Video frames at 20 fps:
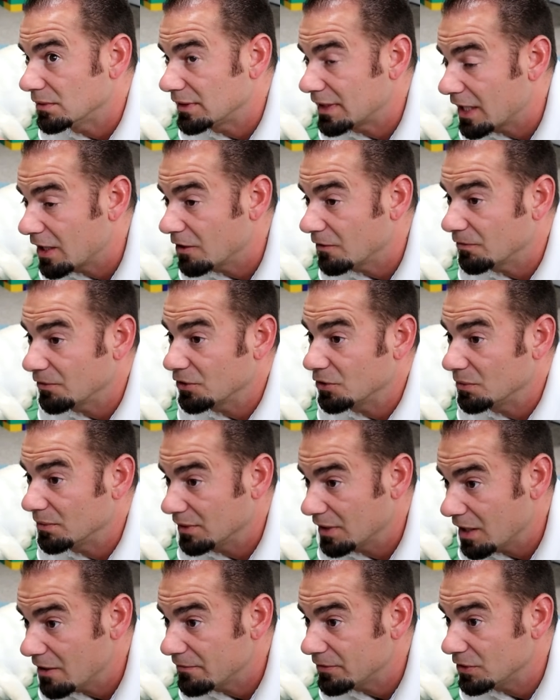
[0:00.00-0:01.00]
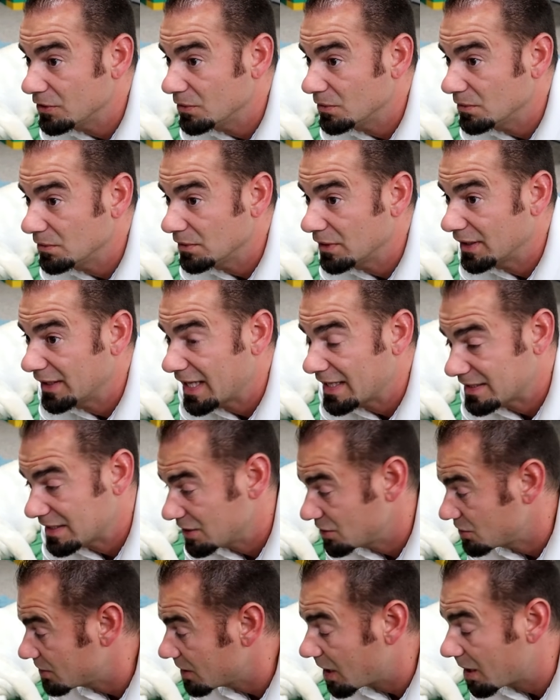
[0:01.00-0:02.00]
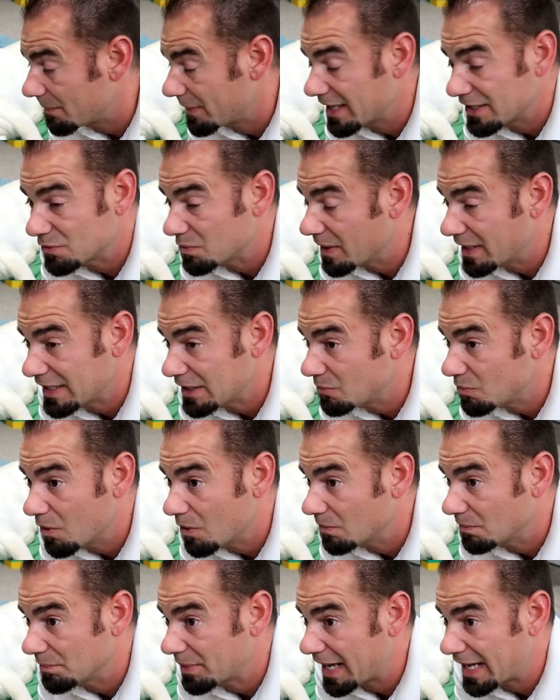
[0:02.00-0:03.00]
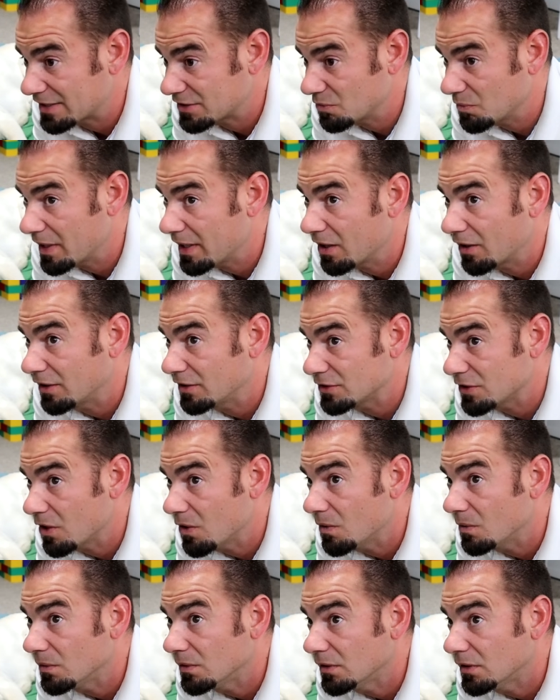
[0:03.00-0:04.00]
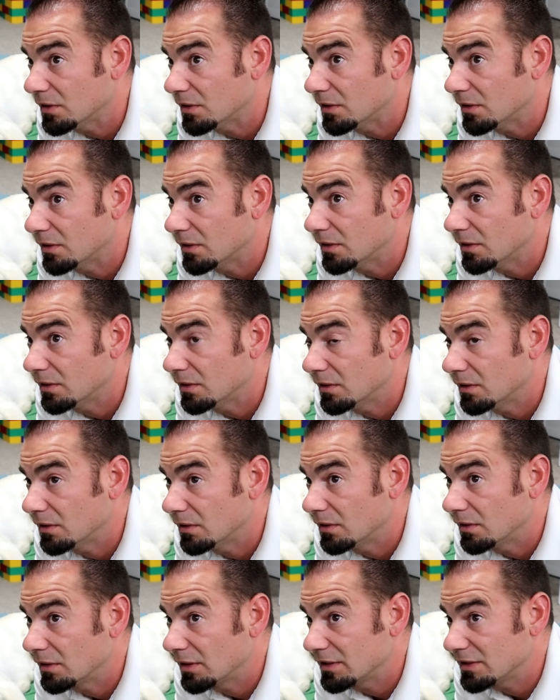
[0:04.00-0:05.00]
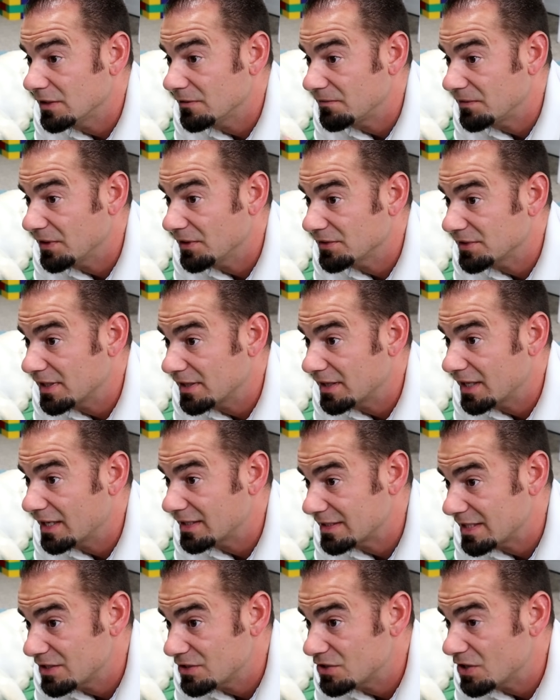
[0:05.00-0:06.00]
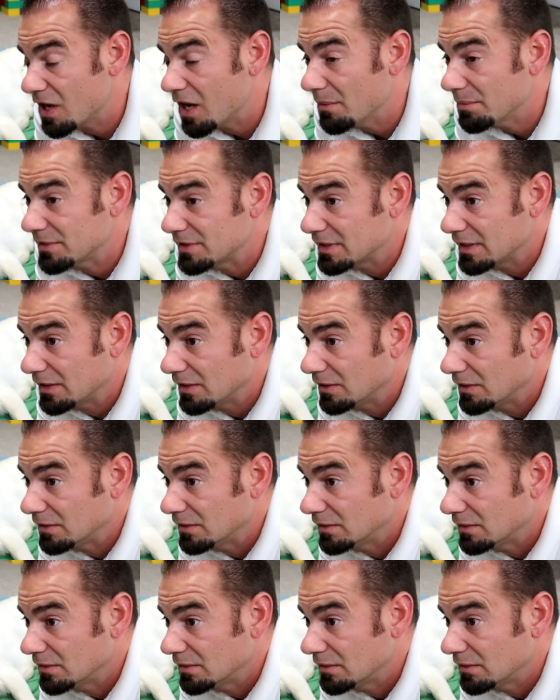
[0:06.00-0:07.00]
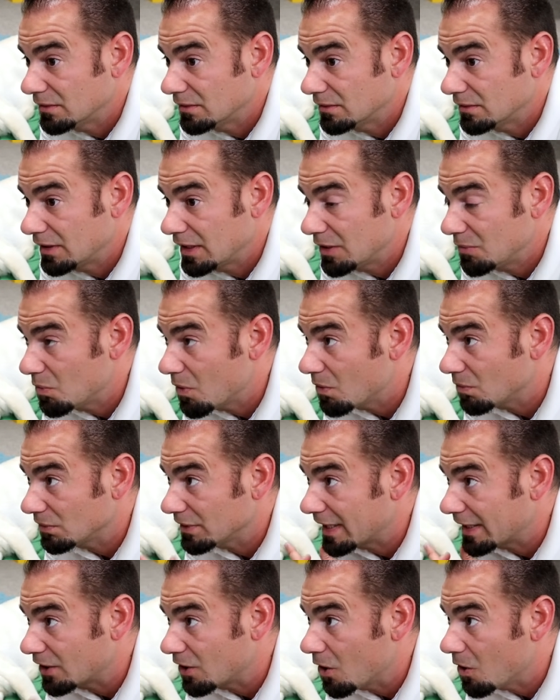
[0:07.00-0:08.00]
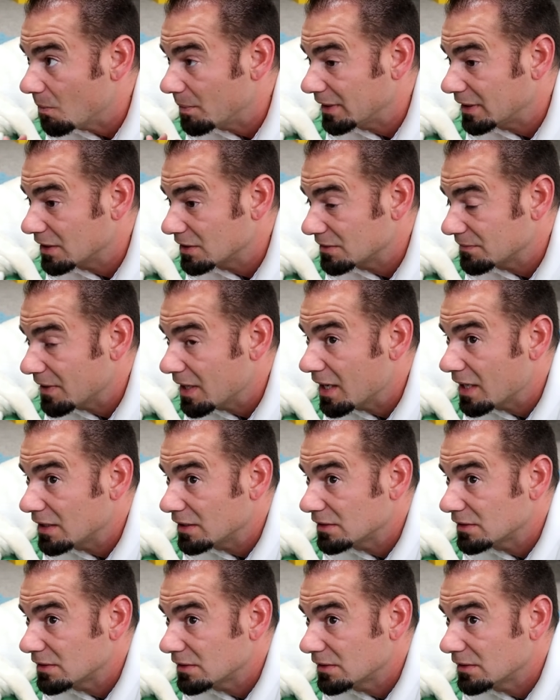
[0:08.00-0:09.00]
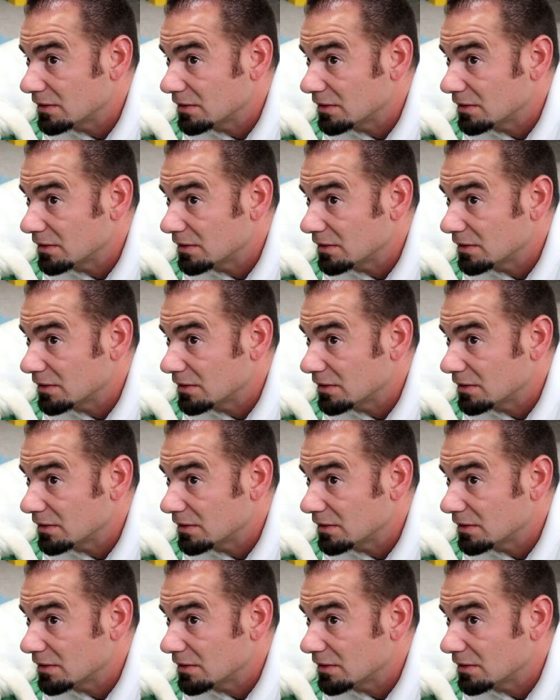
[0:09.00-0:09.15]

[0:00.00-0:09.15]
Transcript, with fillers: care for you and love you. And that's his job. That's why he won't pass away on his own. Because he feels that that's his job still. He won't let go because of us